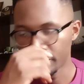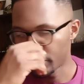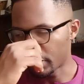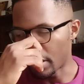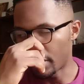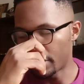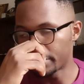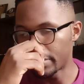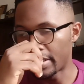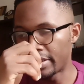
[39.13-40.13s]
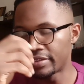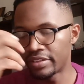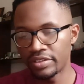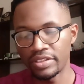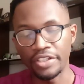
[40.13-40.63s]
There is
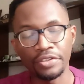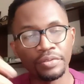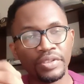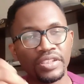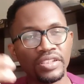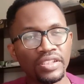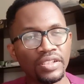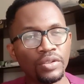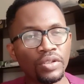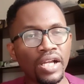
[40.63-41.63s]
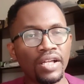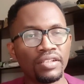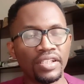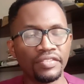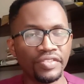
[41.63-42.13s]
security, local
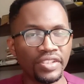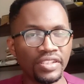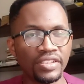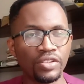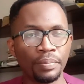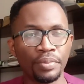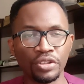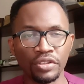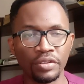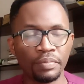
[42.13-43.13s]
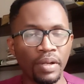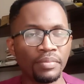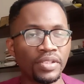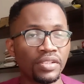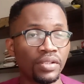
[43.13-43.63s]
levies, operational
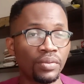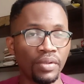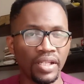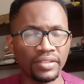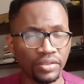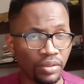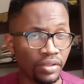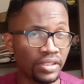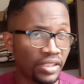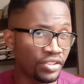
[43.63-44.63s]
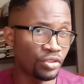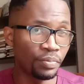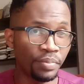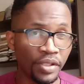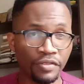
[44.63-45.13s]
permits, and all that. All the things you
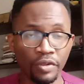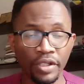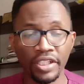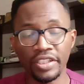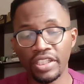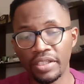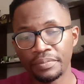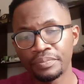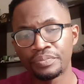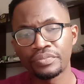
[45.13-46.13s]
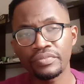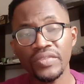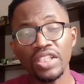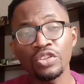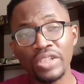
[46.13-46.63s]
pay for in a year.
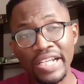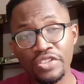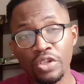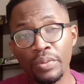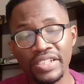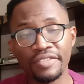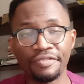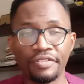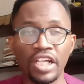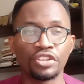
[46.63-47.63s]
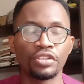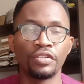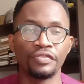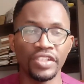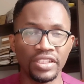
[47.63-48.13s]
There is always a fraction of it